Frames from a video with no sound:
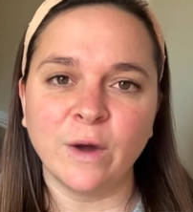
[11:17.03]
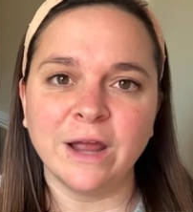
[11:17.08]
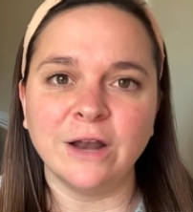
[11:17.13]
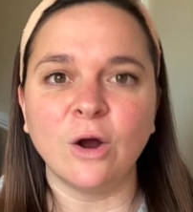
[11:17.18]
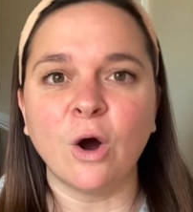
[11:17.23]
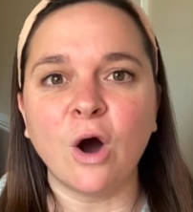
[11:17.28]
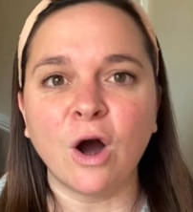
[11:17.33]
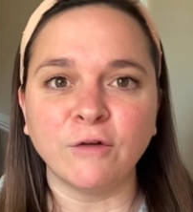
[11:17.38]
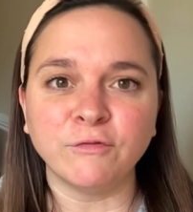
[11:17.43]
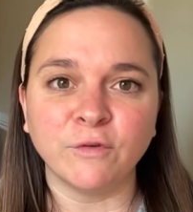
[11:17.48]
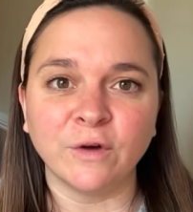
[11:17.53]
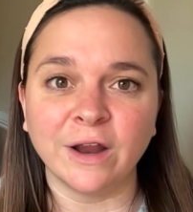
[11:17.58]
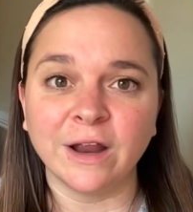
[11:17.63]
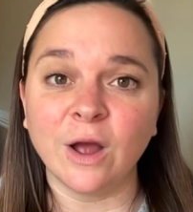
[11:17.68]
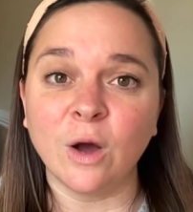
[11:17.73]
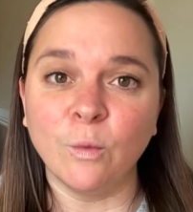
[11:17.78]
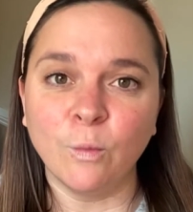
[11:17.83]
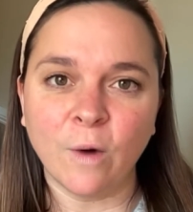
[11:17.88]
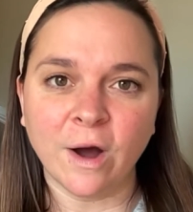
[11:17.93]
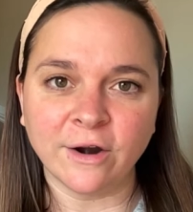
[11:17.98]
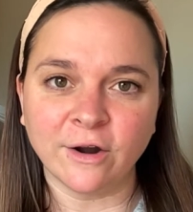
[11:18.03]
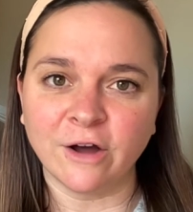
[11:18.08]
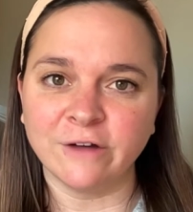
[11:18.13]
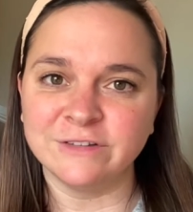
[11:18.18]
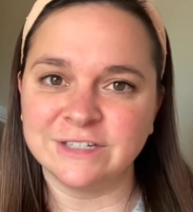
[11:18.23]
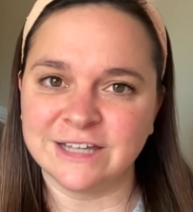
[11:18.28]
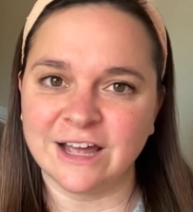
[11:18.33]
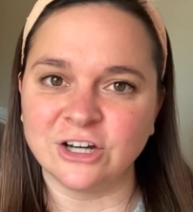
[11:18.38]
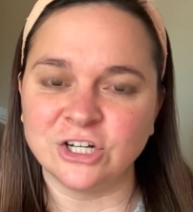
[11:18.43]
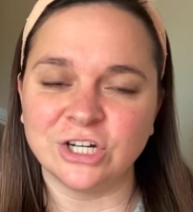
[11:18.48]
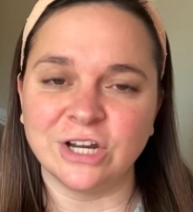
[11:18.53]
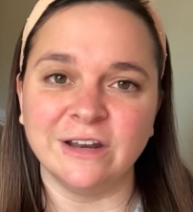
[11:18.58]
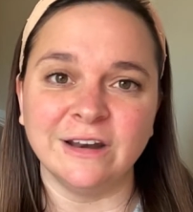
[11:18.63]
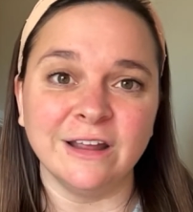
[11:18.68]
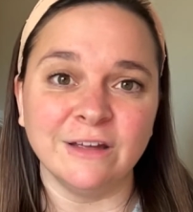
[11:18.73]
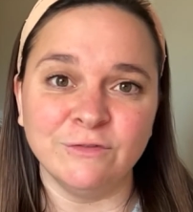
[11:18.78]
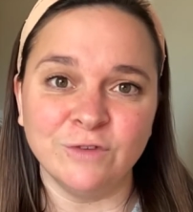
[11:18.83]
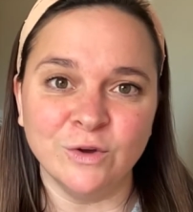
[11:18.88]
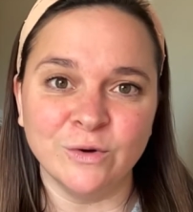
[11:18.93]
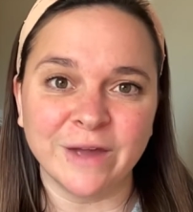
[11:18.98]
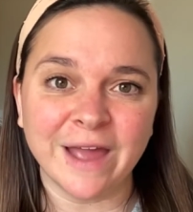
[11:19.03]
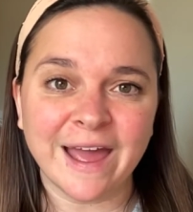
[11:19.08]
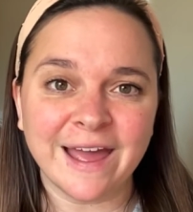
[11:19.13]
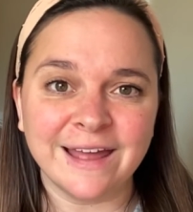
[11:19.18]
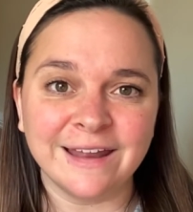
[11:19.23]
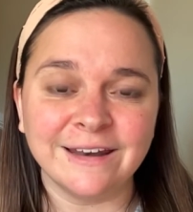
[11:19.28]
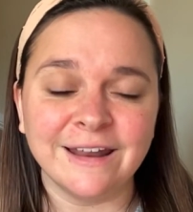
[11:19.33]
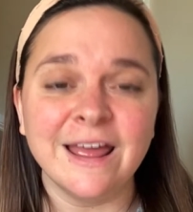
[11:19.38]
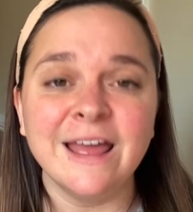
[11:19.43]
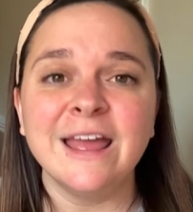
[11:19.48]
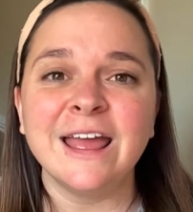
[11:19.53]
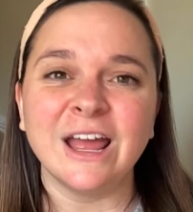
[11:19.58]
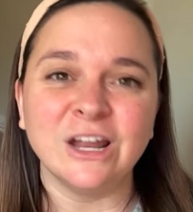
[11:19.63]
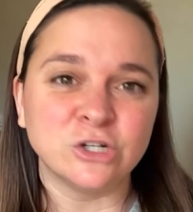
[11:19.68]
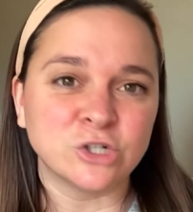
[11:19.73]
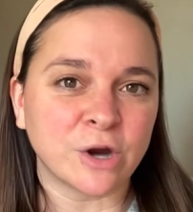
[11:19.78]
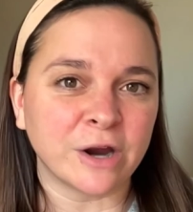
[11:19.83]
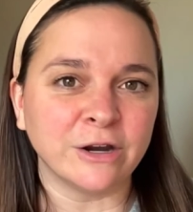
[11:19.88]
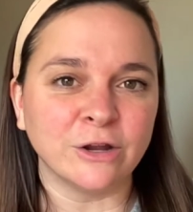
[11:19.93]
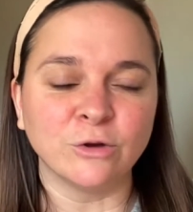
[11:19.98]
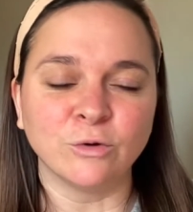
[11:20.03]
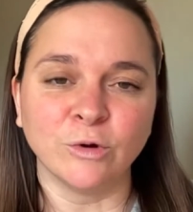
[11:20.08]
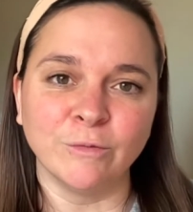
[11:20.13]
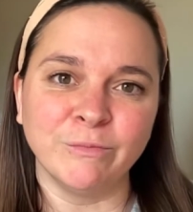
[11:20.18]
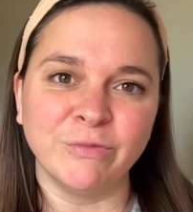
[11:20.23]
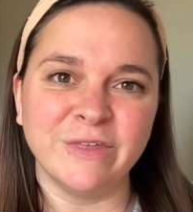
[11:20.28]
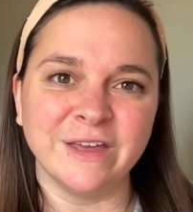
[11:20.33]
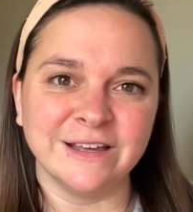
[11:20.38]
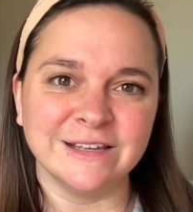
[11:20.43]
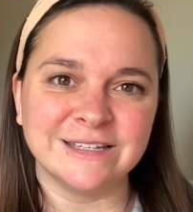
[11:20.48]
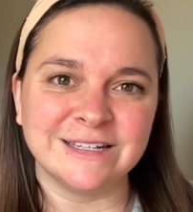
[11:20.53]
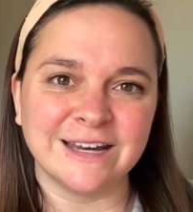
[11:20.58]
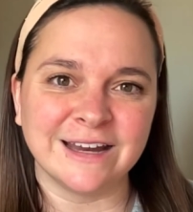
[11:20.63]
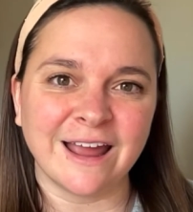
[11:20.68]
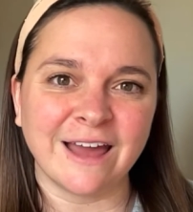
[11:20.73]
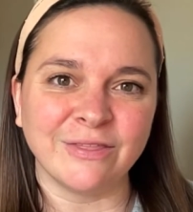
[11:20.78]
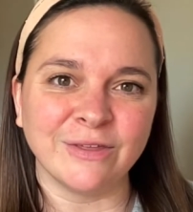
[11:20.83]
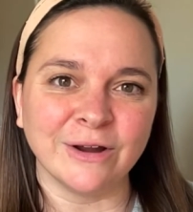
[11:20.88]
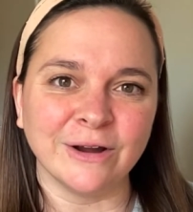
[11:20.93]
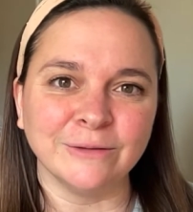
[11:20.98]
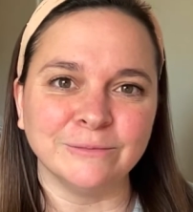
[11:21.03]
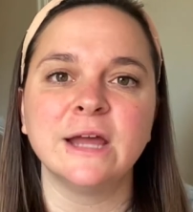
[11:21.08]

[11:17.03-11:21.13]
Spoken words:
offering a one-off session if you can and try to group things together.